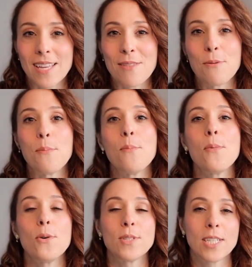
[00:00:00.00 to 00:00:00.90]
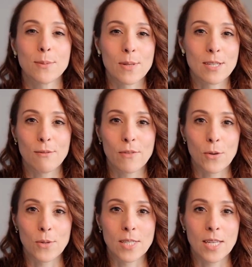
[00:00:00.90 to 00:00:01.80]
and the most expensive
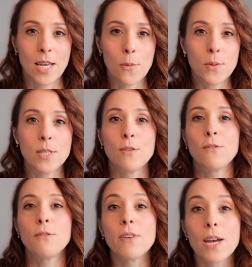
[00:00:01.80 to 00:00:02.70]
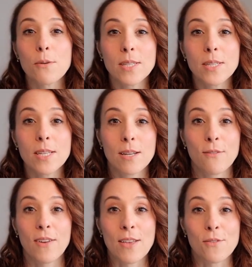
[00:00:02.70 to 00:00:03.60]
variety, with its very delicate
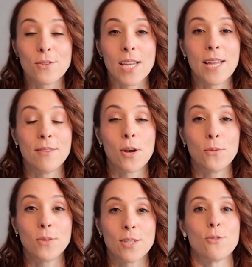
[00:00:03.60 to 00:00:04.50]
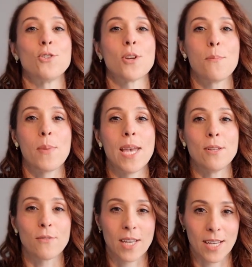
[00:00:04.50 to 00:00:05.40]
flavors and known as the champagne
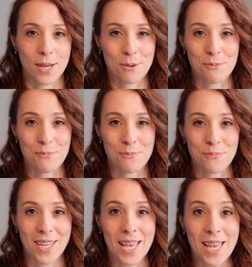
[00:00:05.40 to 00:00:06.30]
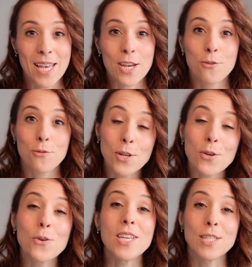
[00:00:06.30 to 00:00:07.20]
of cacao.
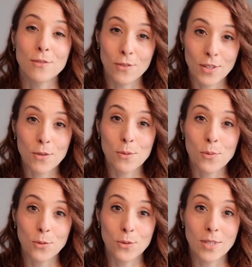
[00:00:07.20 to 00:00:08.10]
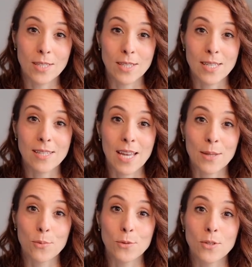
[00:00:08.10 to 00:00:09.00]
Criollo is vulnerable to disease
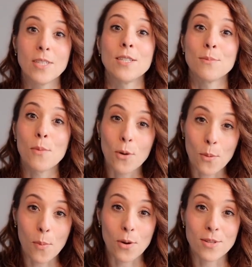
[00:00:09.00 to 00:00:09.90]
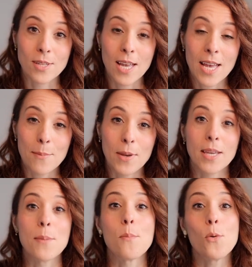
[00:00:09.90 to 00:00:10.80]
and produces smaller pods,
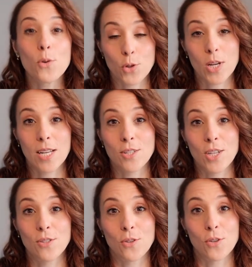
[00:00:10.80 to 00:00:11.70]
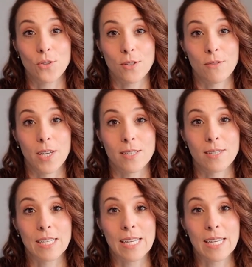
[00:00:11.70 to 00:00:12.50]
making it more challenging to cultivate.